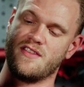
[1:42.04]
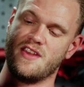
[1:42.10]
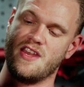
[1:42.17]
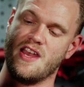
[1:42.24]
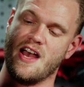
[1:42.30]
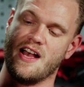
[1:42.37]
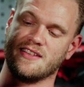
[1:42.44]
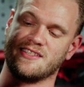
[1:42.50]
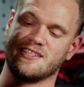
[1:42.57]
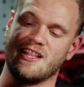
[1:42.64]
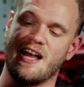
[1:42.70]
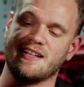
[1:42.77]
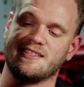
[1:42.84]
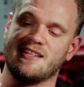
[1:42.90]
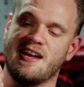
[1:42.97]
the uh,
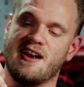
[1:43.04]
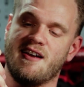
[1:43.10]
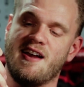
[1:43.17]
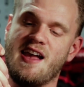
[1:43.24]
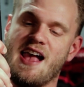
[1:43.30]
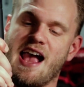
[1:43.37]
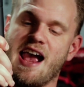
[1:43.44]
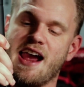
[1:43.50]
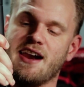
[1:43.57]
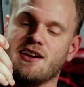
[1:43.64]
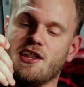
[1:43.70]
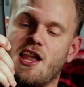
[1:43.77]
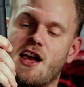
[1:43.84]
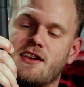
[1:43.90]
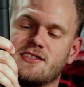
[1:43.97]
slots there
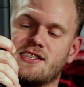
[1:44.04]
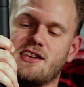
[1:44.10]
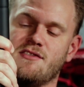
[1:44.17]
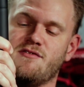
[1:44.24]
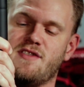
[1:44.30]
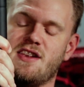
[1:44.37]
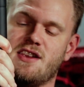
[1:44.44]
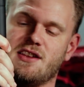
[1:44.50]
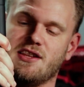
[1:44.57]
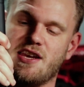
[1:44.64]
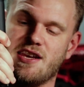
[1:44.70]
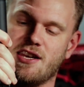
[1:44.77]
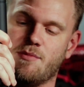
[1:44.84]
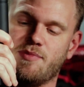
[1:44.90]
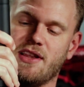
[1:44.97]
and locks
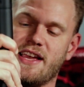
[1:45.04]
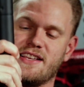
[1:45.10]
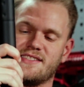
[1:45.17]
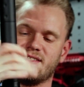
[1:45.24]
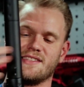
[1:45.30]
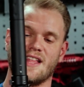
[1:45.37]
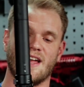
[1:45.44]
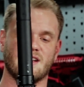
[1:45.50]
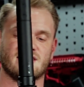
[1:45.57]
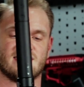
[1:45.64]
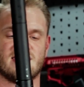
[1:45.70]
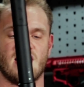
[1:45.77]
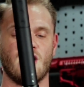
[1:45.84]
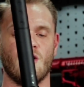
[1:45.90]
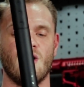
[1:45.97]
conveniently into place like
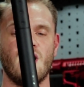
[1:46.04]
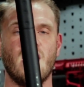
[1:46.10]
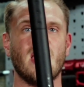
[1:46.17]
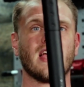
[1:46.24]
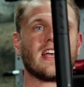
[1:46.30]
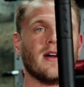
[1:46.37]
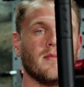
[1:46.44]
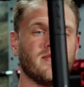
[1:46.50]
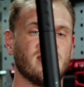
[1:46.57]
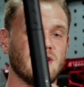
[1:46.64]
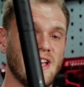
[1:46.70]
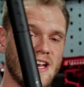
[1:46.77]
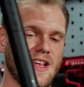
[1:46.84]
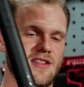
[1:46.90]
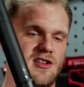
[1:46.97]
so,
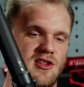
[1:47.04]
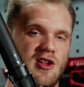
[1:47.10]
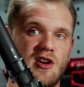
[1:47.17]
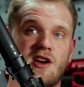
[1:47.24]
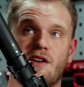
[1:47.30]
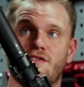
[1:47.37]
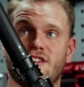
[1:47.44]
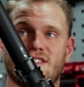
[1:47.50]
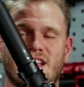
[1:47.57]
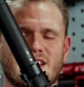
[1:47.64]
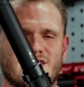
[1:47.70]
completing the look of this